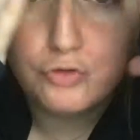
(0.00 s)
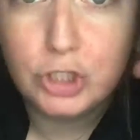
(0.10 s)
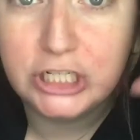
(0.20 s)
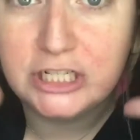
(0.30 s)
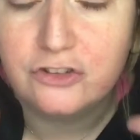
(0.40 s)

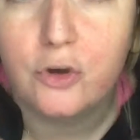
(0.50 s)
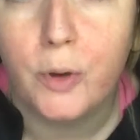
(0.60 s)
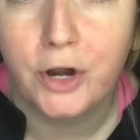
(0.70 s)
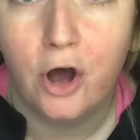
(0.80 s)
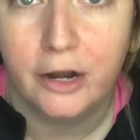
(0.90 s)
dryness
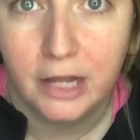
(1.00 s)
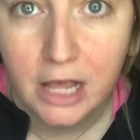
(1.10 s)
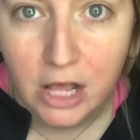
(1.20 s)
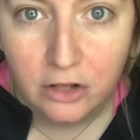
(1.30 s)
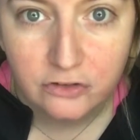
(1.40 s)
going on.
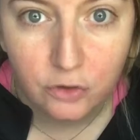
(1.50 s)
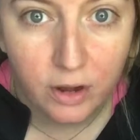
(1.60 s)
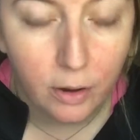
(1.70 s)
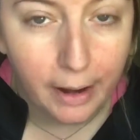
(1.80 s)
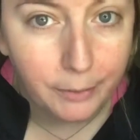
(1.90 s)

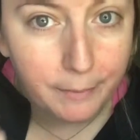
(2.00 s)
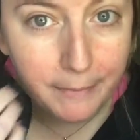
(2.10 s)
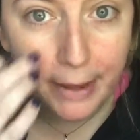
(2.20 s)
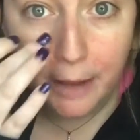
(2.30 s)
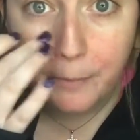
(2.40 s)
So I put
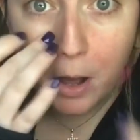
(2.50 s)
my makeup